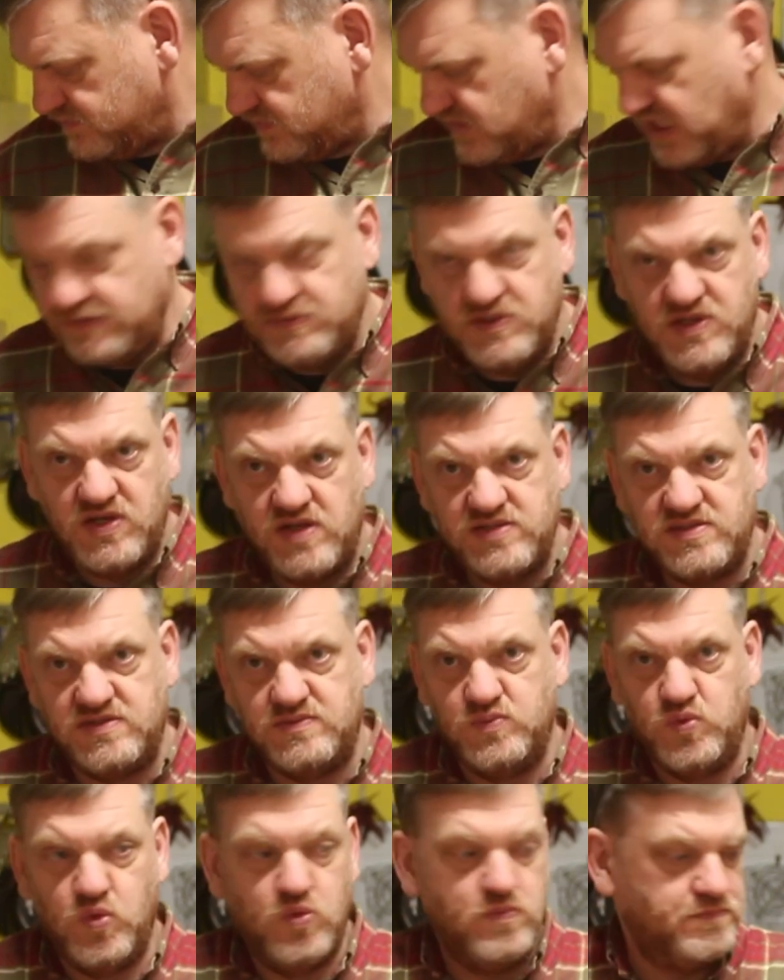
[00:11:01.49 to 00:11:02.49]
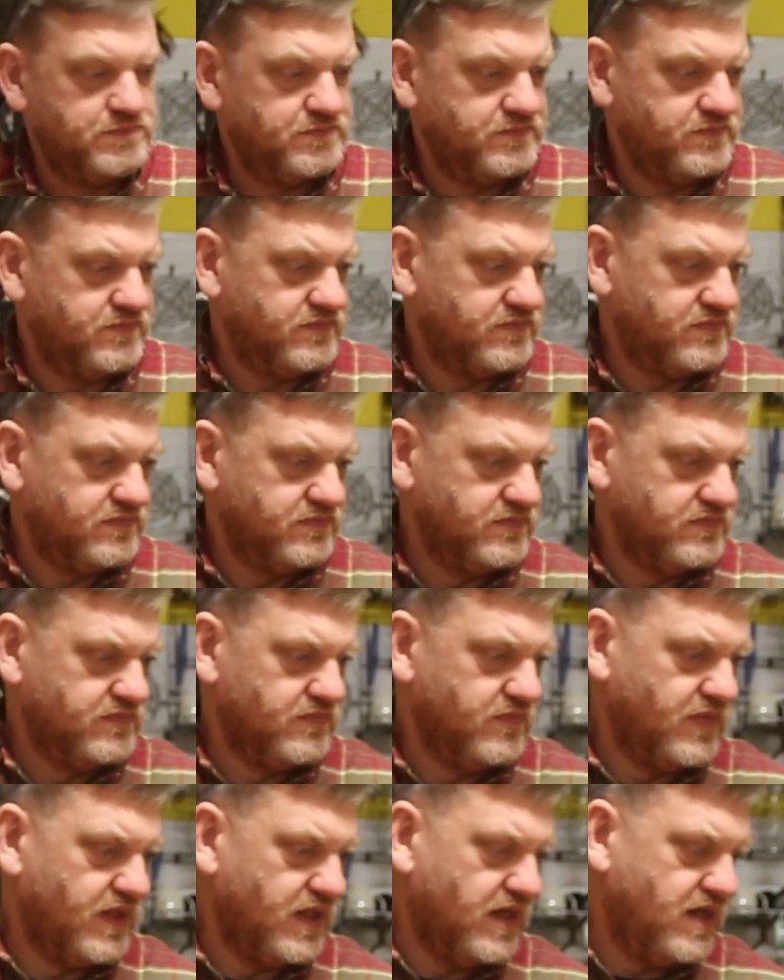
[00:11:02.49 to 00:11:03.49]
keep you nice and warm.
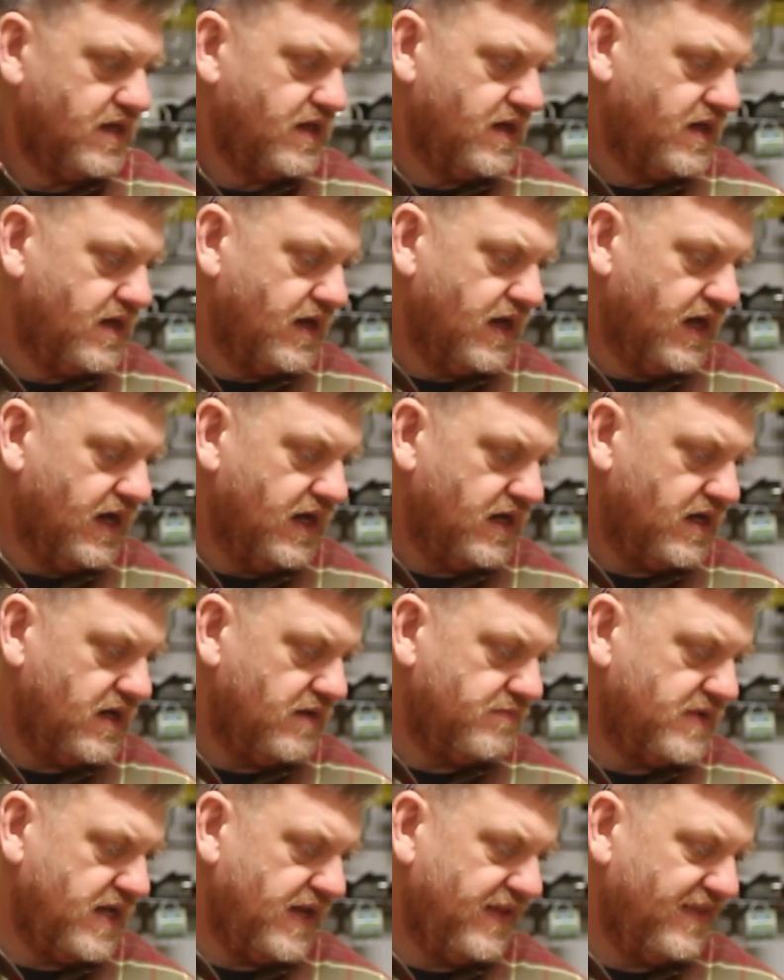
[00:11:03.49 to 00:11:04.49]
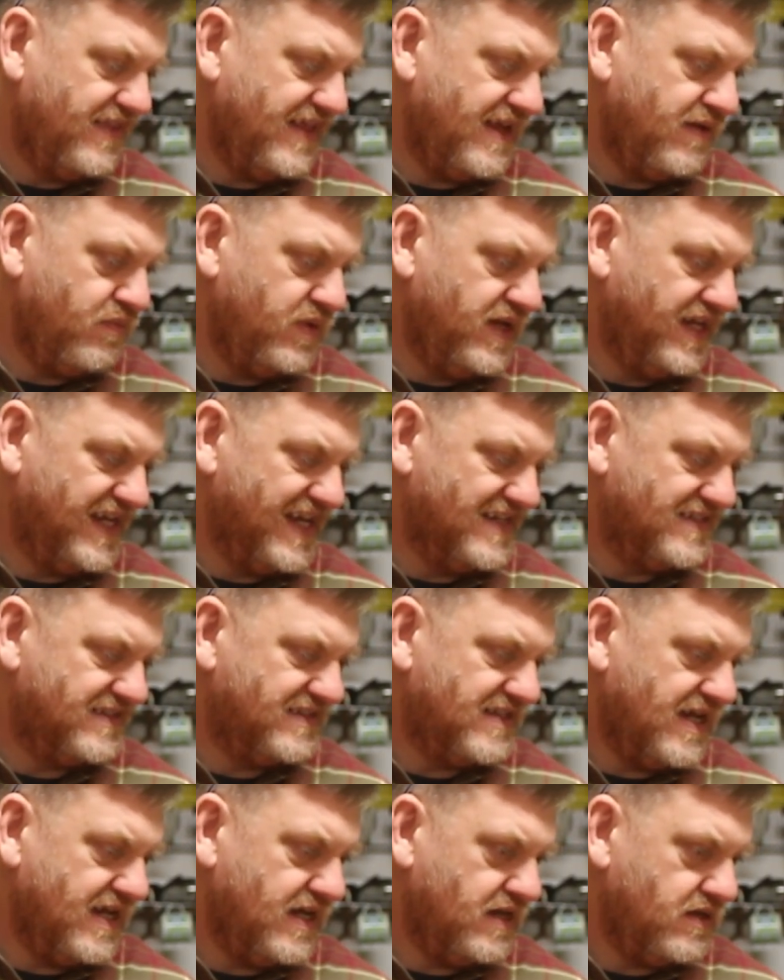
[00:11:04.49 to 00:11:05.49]
And then we get
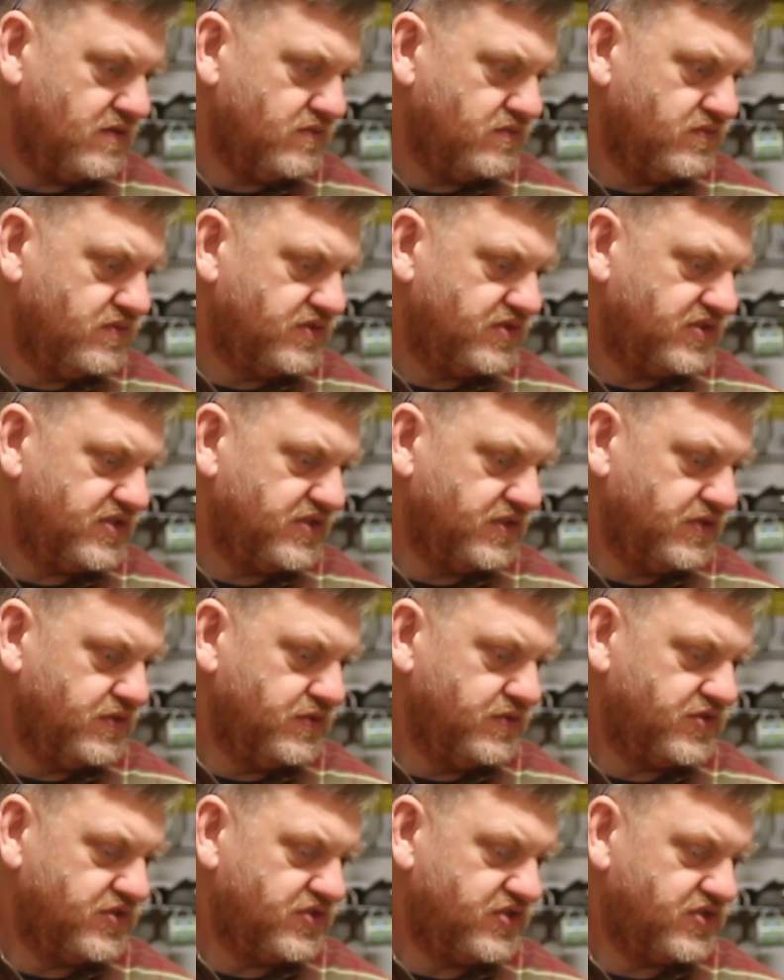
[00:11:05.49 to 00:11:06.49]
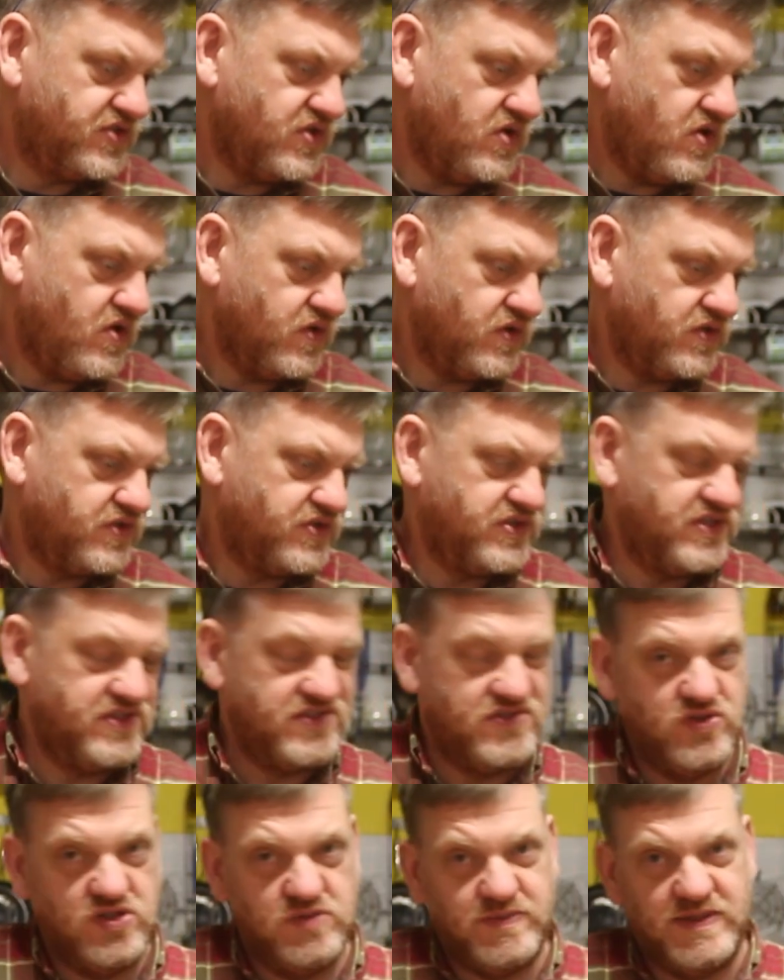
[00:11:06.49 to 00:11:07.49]
down to socks. Let's
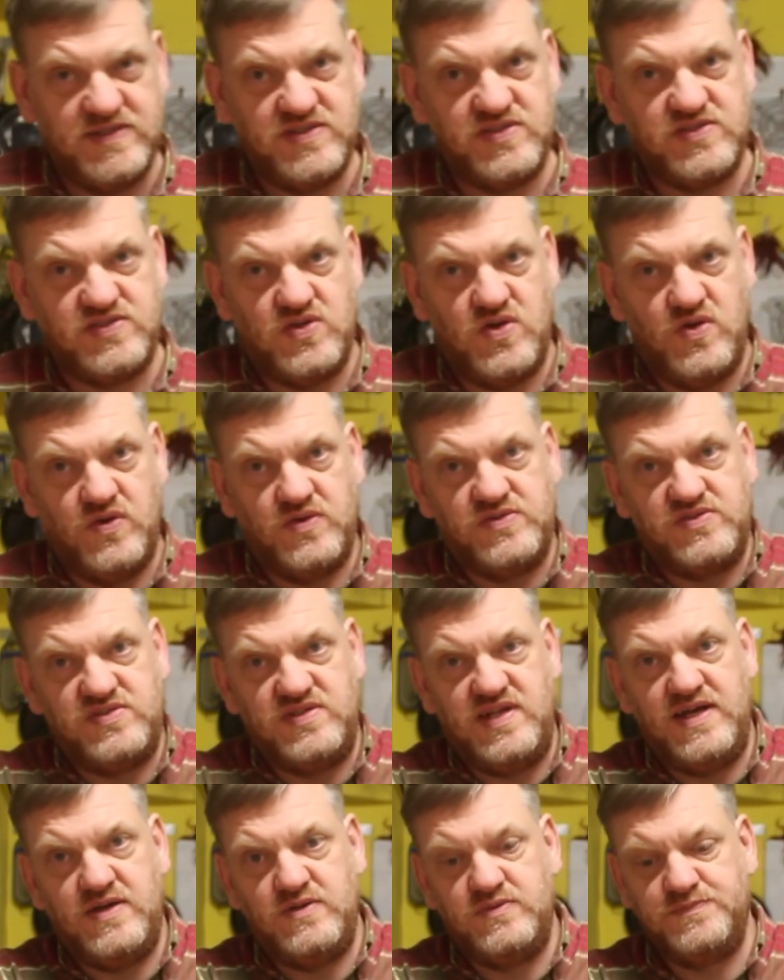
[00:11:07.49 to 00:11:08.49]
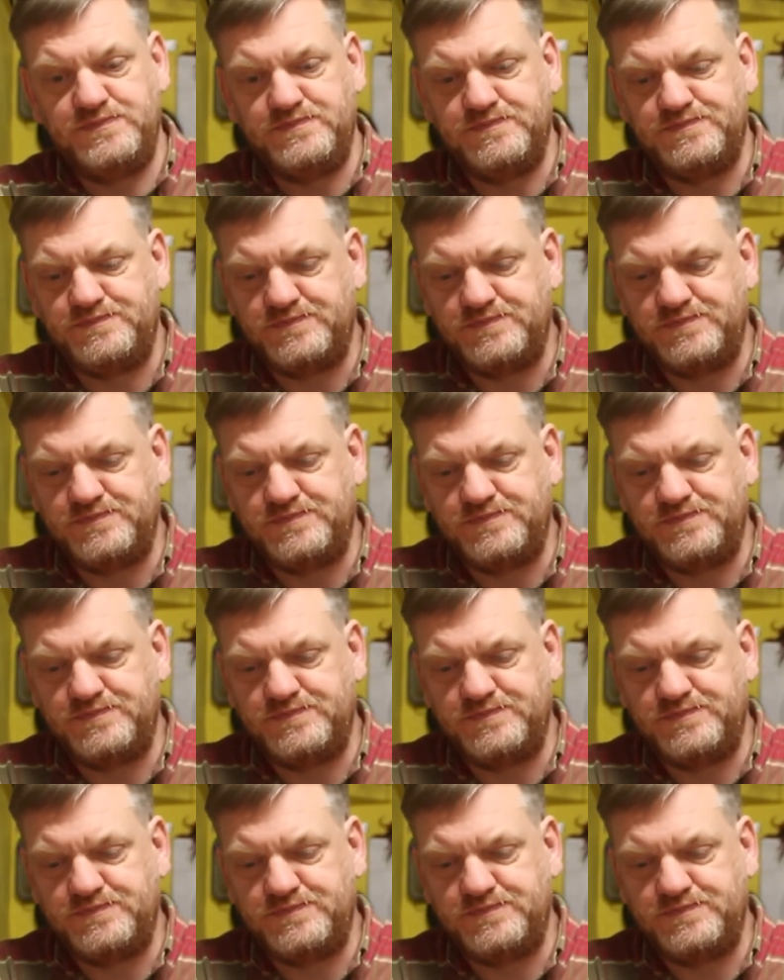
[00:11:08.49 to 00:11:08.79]
talk about socks now.